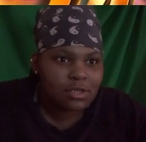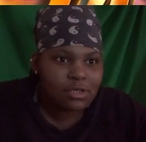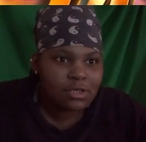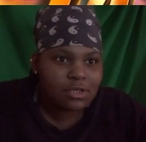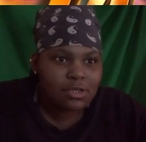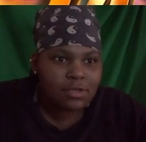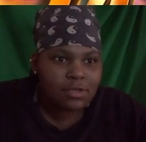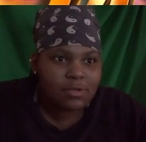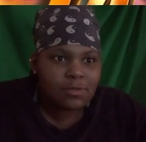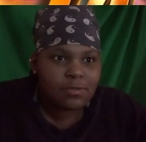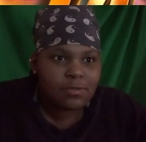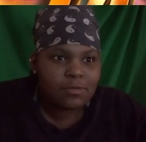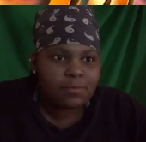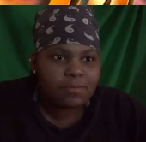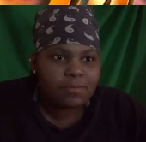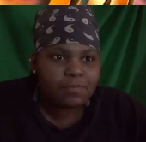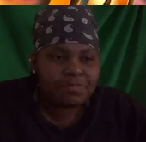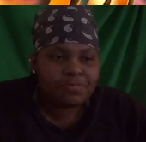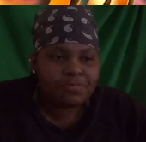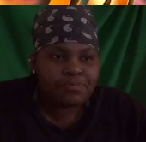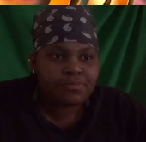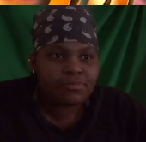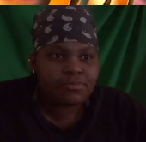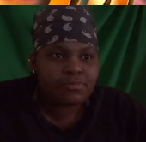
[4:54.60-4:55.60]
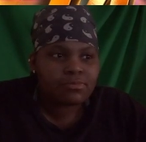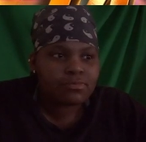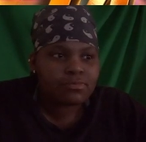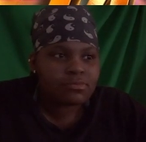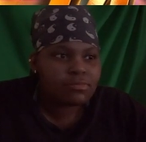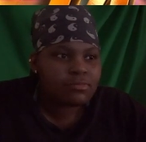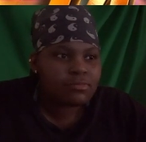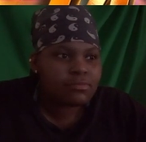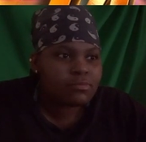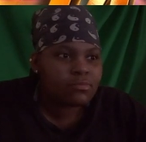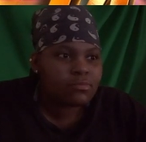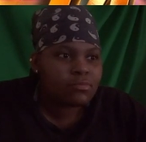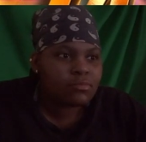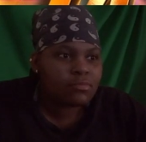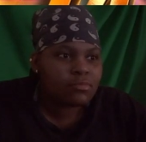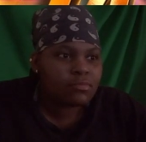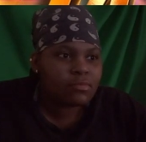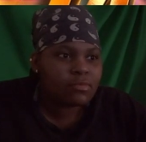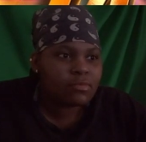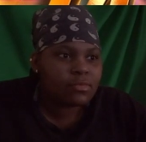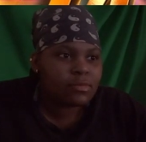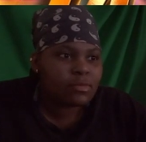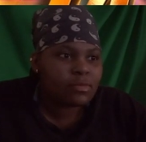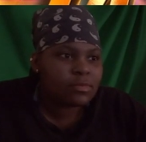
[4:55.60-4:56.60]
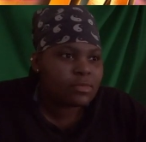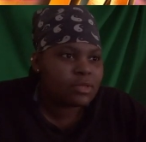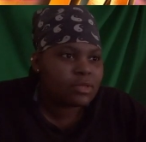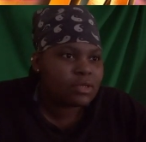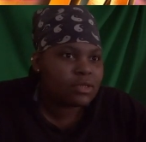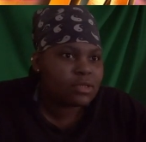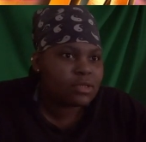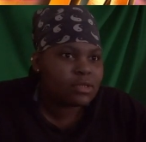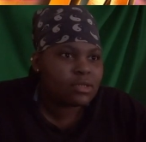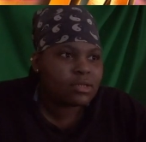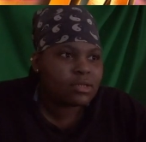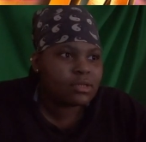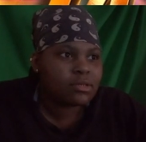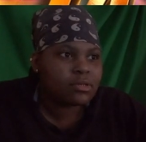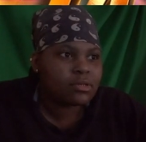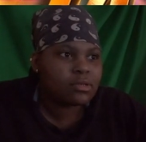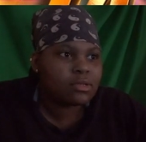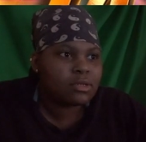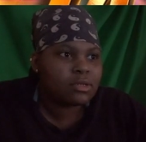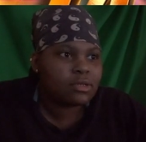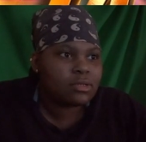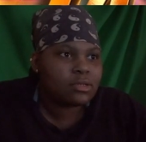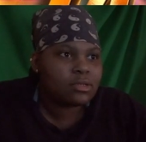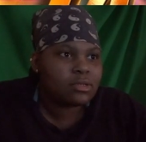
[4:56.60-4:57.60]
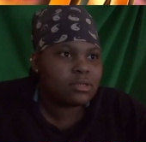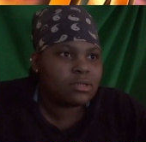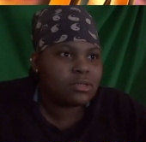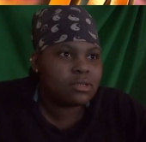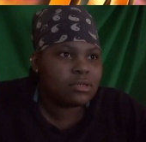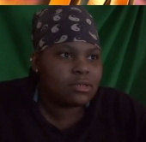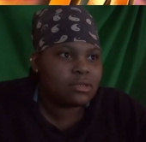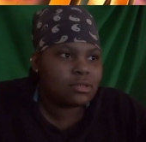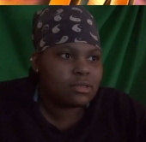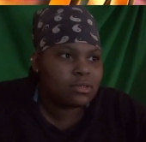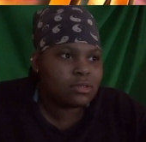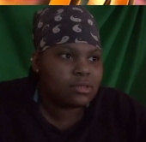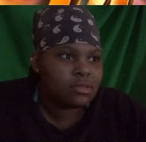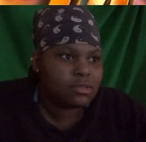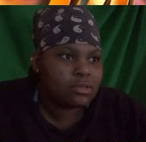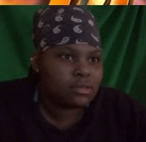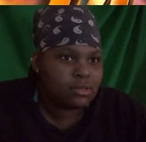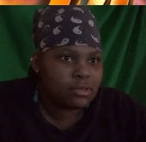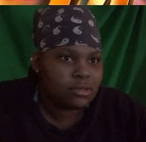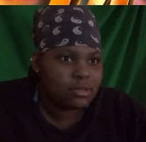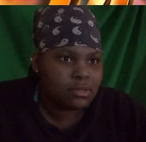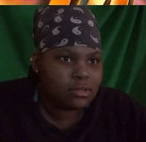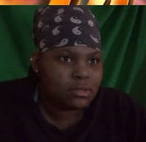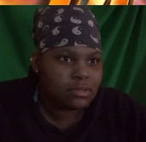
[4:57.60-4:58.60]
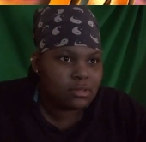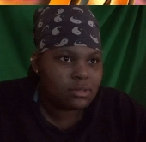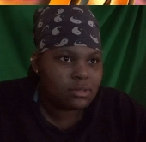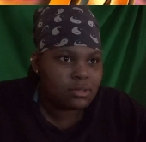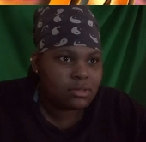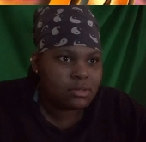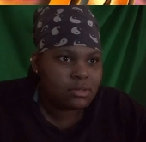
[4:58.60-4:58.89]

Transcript: [no speech]